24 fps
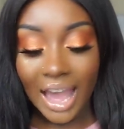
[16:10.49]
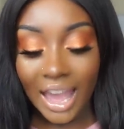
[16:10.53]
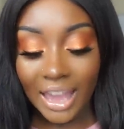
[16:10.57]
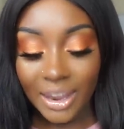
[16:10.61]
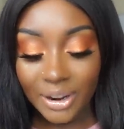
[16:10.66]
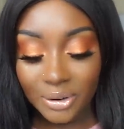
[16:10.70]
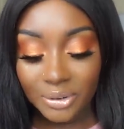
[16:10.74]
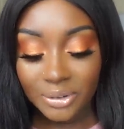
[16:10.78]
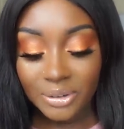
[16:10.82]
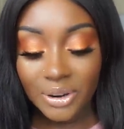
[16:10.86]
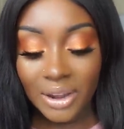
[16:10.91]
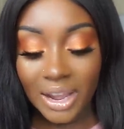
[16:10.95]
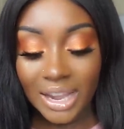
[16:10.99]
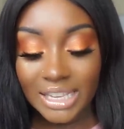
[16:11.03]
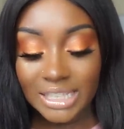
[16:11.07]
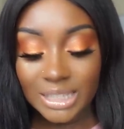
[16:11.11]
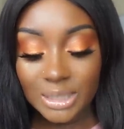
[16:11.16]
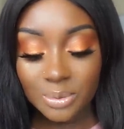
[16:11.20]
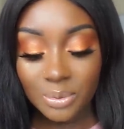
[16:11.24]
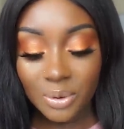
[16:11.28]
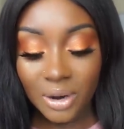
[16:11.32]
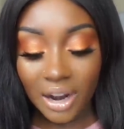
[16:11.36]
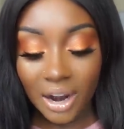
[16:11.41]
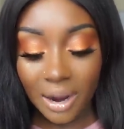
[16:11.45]
I don't know, I
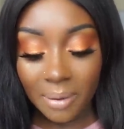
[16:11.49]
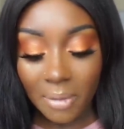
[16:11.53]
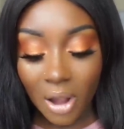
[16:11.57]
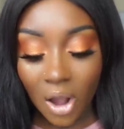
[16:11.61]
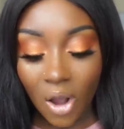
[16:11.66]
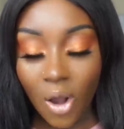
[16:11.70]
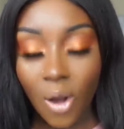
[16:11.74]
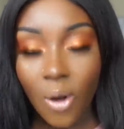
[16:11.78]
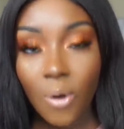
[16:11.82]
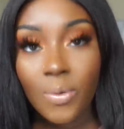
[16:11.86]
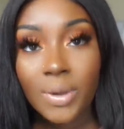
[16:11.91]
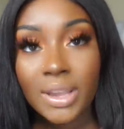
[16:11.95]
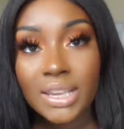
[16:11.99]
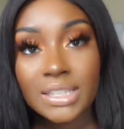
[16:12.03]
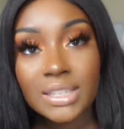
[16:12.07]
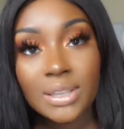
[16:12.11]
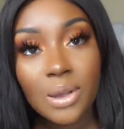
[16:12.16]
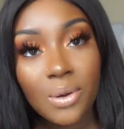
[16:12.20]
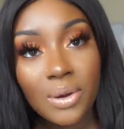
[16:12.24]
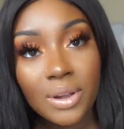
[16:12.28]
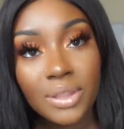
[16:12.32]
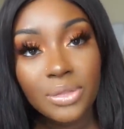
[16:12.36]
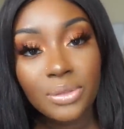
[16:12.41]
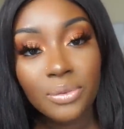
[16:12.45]
swear I'm always
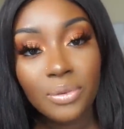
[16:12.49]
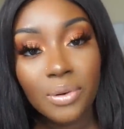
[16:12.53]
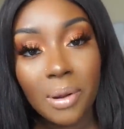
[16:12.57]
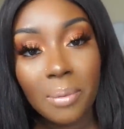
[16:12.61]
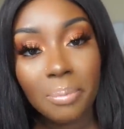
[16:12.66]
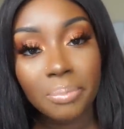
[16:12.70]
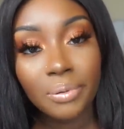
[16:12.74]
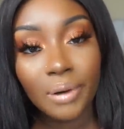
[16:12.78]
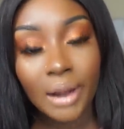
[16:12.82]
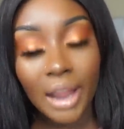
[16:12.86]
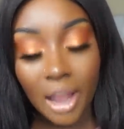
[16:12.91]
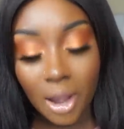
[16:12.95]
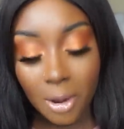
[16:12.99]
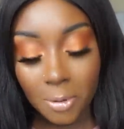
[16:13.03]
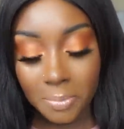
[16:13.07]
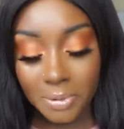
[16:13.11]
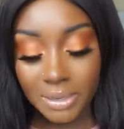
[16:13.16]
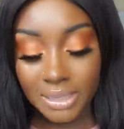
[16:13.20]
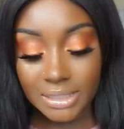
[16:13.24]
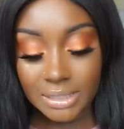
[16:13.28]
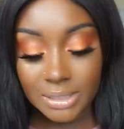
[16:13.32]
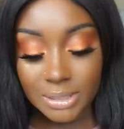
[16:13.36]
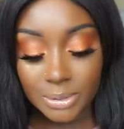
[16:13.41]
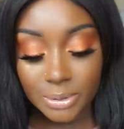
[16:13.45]
going through a brow
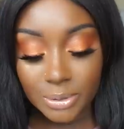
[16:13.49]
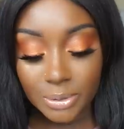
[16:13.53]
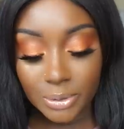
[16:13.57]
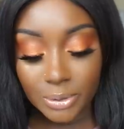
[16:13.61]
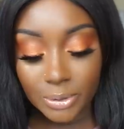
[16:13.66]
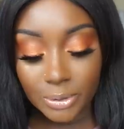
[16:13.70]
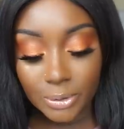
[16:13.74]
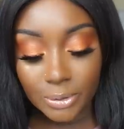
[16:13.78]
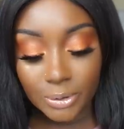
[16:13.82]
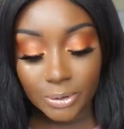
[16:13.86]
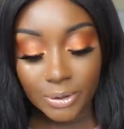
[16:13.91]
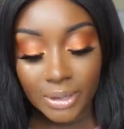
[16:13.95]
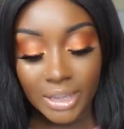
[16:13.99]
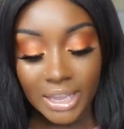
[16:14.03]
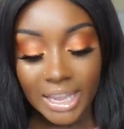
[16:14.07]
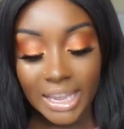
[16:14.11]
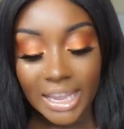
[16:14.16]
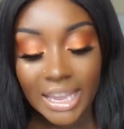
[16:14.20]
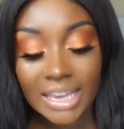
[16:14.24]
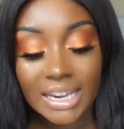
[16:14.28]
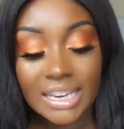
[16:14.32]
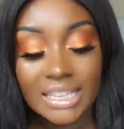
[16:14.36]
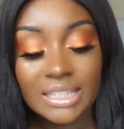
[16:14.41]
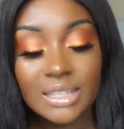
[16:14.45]
pencil,
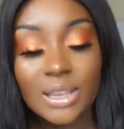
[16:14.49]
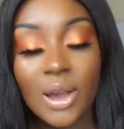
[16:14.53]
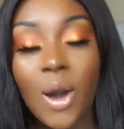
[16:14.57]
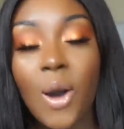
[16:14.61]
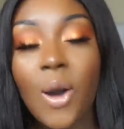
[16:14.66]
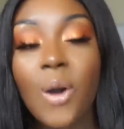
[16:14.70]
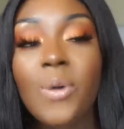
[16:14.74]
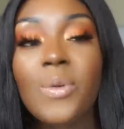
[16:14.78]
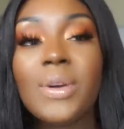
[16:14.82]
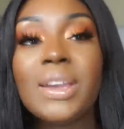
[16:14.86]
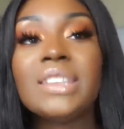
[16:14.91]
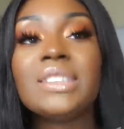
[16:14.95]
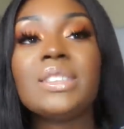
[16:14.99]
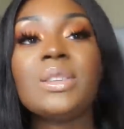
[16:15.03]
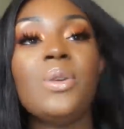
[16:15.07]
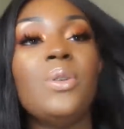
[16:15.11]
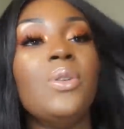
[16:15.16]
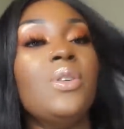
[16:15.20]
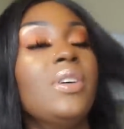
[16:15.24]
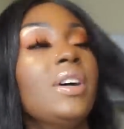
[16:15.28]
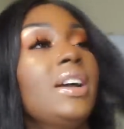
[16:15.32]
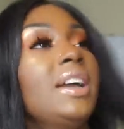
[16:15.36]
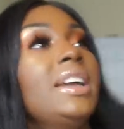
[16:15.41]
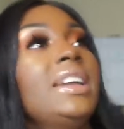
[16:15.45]
and it's always
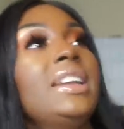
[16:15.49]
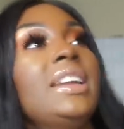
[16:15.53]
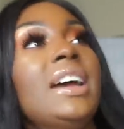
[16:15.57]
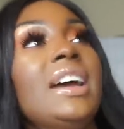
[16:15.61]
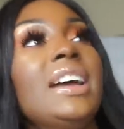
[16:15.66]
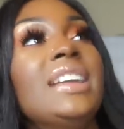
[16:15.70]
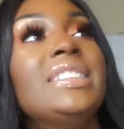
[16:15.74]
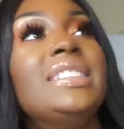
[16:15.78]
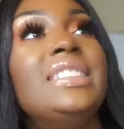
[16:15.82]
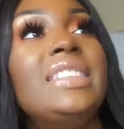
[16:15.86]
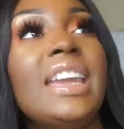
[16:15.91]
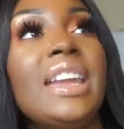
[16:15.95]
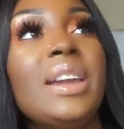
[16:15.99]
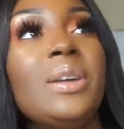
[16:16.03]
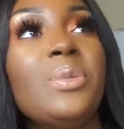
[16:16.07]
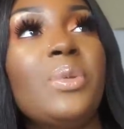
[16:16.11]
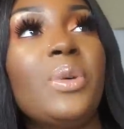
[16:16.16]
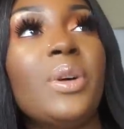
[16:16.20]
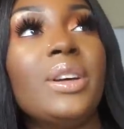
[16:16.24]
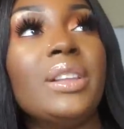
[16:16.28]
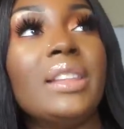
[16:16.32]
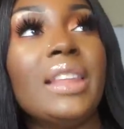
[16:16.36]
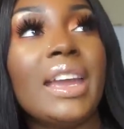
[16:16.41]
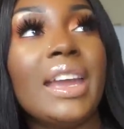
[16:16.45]
on a day
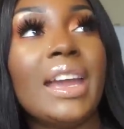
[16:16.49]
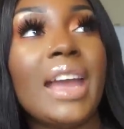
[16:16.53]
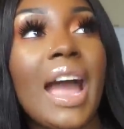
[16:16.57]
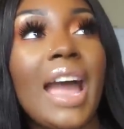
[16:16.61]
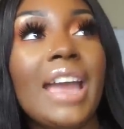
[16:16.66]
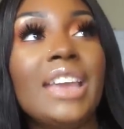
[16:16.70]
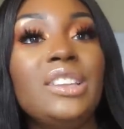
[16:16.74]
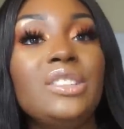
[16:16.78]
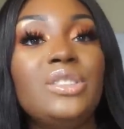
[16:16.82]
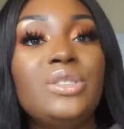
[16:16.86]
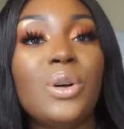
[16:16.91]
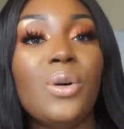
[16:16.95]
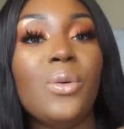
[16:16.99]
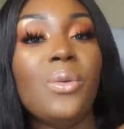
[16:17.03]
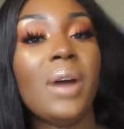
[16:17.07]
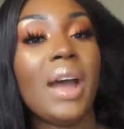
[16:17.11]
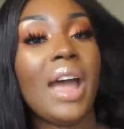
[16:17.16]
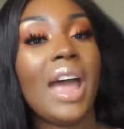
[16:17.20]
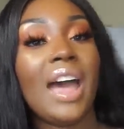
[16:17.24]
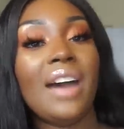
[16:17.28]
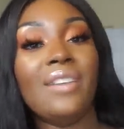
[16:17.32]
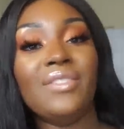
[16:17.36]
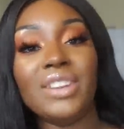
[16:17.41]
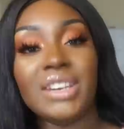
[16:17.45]
where like I don't
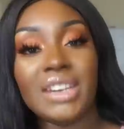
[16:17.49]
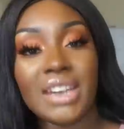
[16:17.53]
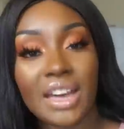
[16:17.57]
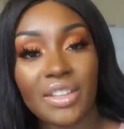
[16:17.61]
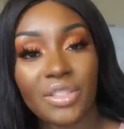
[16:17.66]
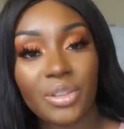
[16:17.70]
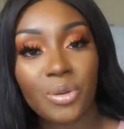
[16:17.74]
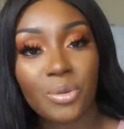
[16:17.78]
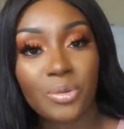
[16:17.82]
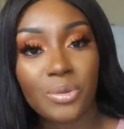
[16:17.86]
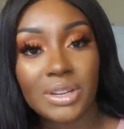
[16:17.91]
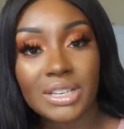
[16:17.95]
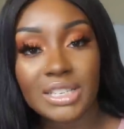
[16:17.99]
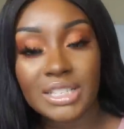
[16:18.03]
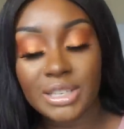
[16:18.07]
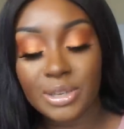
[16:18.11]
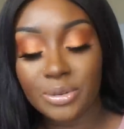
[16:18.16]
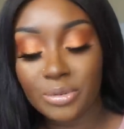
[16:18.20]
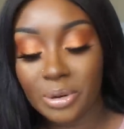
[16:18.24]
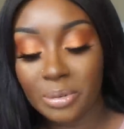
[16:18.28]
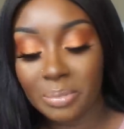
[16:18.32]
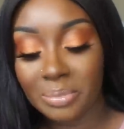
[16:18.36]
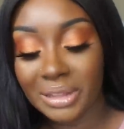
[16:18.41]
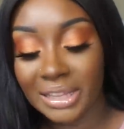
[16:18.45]
have another one to
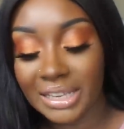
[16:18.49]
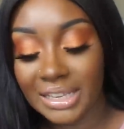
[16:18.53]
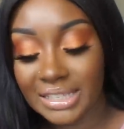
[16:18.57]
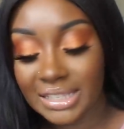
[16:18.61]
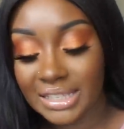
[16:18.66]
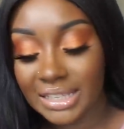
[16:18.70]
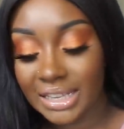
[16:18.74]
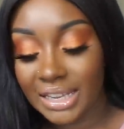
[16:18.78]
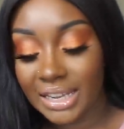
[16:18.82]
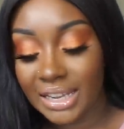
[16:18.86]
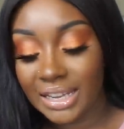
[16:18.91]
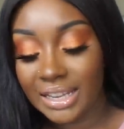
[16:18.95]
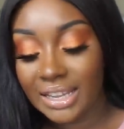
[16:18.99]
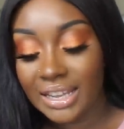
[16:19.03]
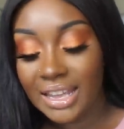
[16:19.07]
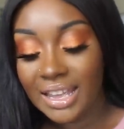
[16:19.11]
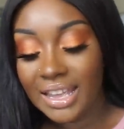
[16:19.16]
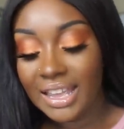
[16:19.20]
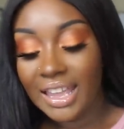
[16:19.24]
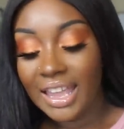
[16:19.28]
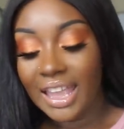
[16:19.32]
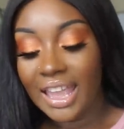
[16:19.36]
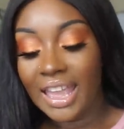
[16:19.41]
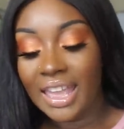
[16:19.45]
replace it,
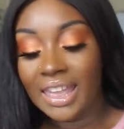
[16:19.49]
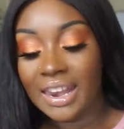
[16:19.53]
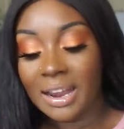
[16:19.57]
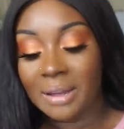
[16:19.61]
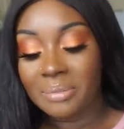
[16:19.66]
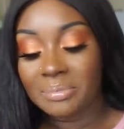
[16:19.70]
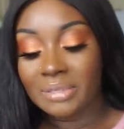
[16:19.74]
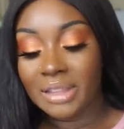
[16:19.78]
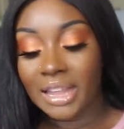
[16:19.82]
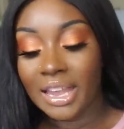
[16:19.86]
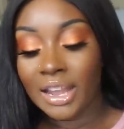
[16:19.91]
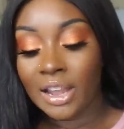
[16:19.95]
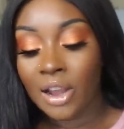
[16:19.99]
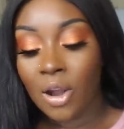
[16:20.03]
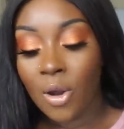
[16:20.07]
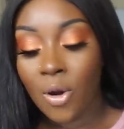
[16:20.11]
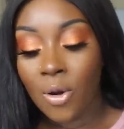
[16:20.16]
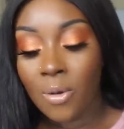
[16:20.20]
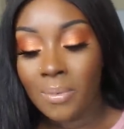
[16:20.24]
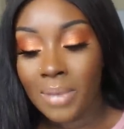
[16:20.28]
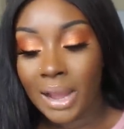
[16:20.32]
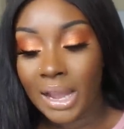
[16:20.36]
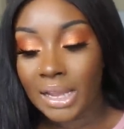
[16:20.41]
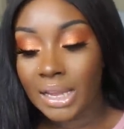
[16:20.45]
and I'm like,
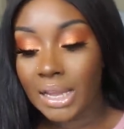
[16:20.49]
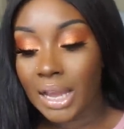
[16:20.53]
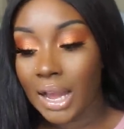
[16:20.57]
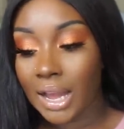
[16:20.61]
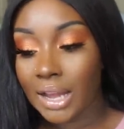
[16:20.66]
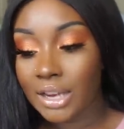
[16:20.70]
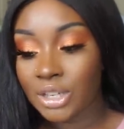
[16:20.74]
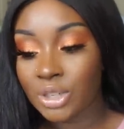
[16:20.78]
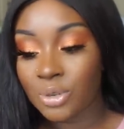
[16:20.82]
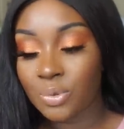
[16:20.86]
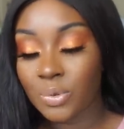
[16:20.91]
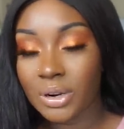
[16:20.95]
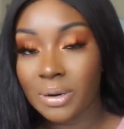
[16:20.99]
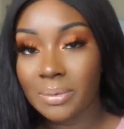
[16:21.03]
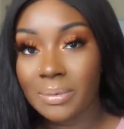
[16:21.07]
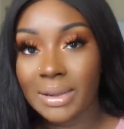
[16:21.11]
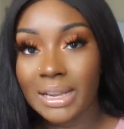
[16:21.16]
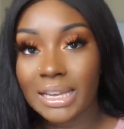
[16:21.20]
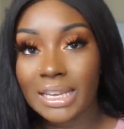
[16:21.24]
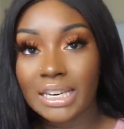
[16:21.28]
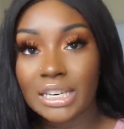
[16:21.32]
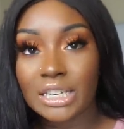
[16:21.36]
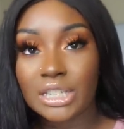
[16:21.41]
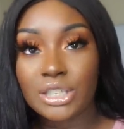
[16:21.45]
oh my gosh, what am
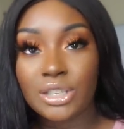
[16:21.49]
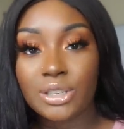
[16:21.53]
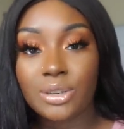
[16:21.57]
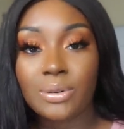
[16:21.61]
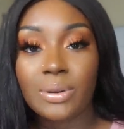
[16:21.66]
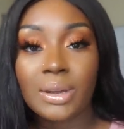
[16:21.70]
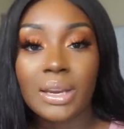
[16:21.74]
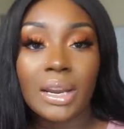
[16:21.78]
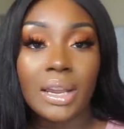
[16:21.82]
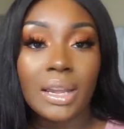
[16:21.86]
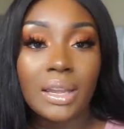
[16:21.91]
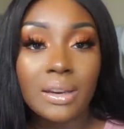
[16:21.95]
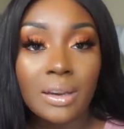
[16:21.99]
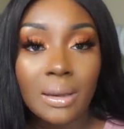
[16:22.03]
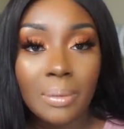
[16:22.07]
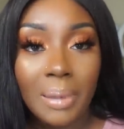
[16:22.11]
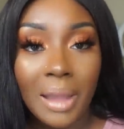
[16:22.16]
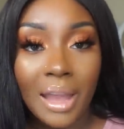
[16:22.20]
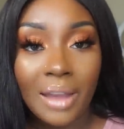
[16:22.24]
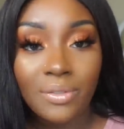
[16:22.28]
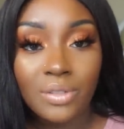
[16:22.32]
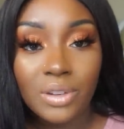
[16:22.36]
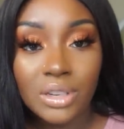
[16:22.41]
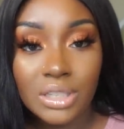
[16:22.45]
I gonna do? And I end up
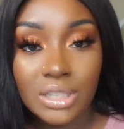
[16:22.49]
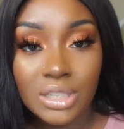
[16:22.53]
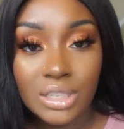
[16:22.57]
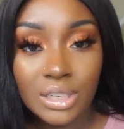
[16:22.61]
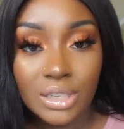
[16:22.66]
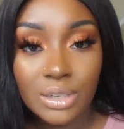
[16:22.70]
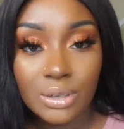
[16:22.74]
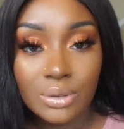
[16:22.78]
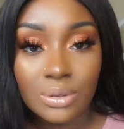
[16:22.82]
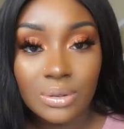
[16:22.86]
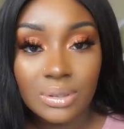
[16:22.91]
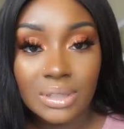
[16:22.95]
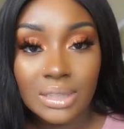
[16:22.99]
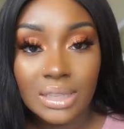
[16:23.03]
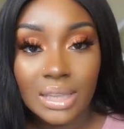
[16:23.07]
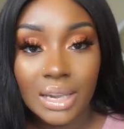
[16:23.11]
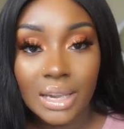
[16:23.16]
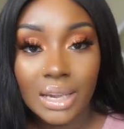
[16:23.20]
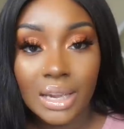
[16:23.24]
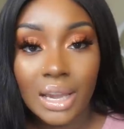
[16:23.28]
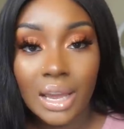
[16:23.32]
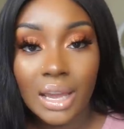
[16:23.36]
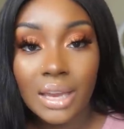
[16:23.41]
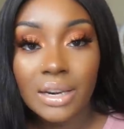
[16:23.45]
having to use
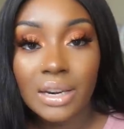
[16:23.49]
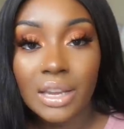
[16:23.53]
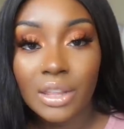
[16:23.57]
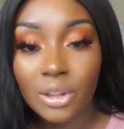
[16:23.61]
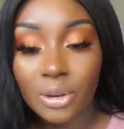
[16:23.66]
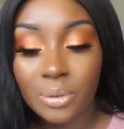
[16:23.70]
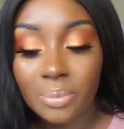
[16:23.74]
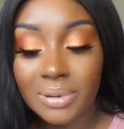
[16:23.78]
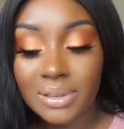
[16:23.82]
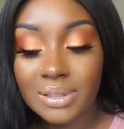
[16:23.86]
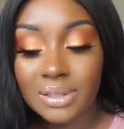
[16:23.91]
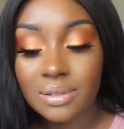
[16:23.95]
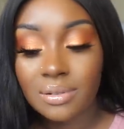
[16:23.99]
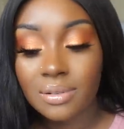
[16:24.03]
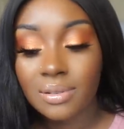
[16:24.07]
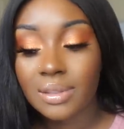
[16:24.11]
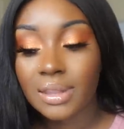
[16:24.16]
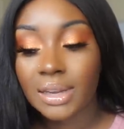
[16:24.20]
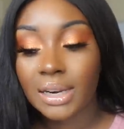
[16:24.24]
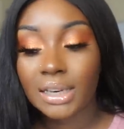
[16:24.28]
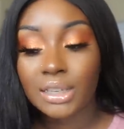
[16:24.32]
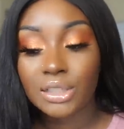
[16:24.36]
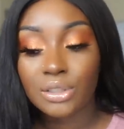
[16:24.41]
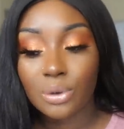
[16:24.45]
like another pencil
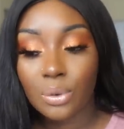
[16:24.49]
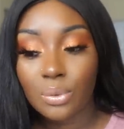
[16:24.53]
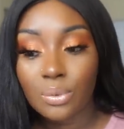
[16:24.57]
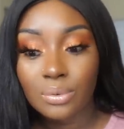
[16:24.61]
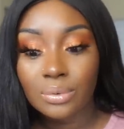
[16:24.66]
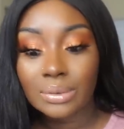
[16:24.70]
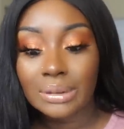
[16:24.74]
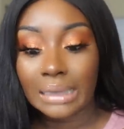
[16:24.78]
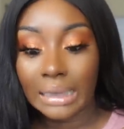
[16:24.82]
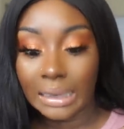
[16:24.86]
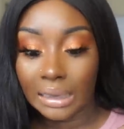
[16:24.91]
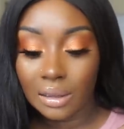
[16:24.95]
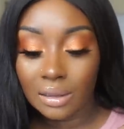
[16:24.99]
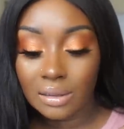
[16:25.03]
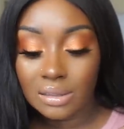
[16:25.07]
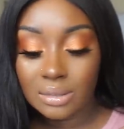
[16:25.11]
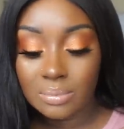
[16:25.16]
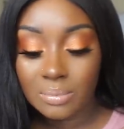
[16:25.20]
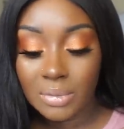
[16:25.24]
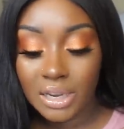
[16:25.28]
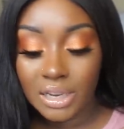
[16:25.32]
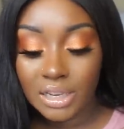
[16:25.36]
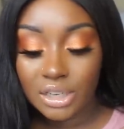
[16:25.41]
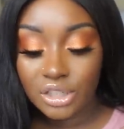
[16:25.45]
that I don't like as
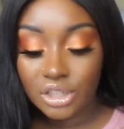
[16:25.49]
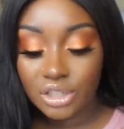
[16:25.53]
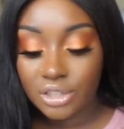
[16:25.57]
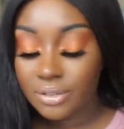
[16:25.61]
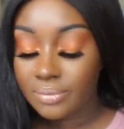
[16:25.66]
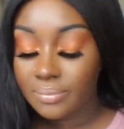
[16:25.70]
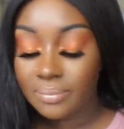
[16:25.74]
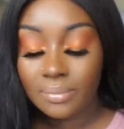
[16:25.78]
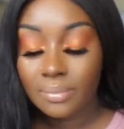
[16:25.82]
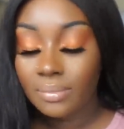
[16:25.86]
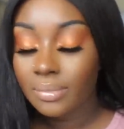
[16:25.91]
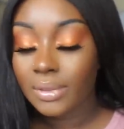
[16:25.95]
much.